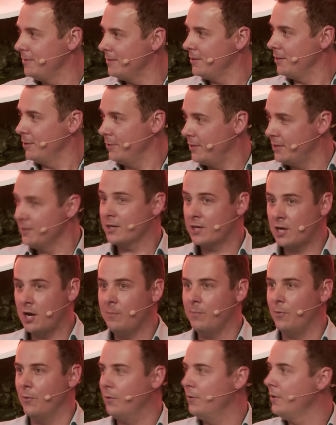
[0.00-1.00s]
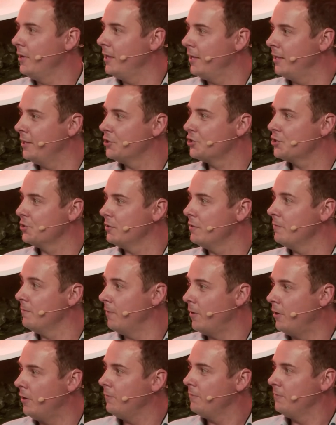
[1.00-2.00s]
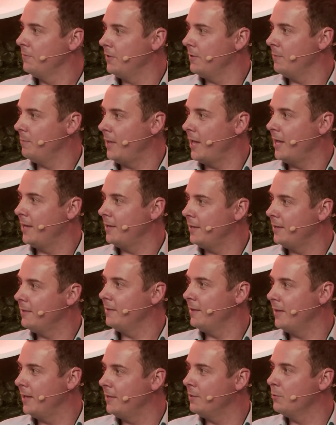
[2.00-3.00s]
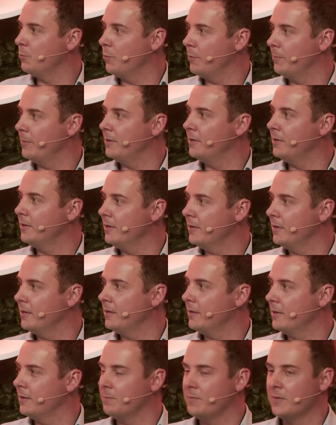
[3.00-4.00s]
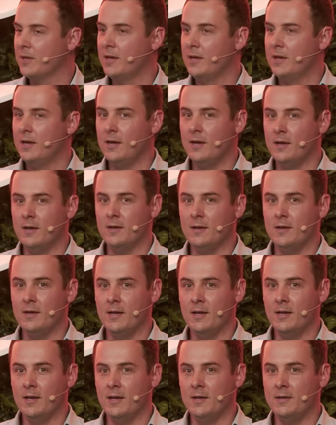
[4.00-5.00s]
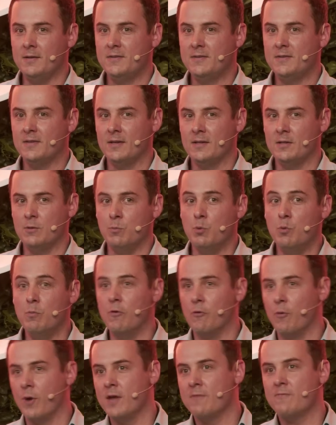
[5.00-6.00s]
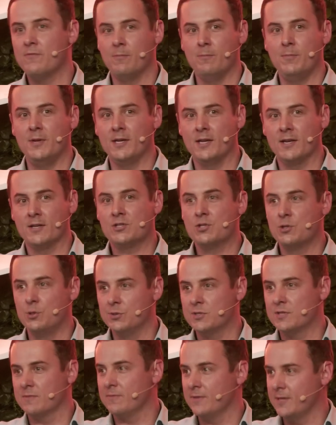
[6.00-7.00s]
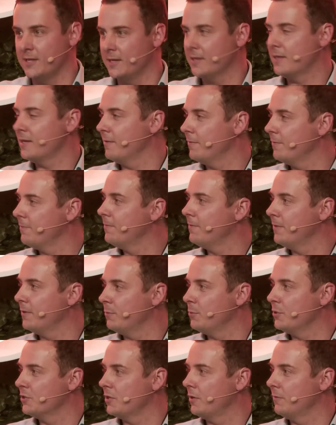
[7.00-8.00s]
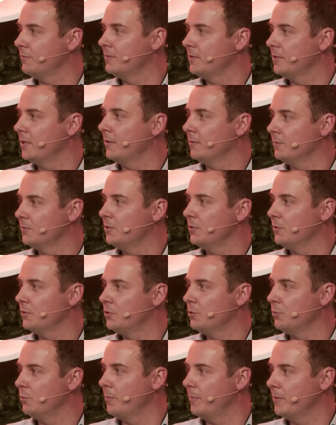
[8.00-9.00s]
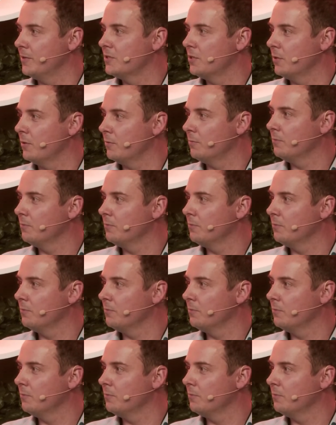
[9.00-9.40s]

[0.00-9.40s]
in the couple, and should involve the man and the woman, and you move away from being exclusively kind of to women. So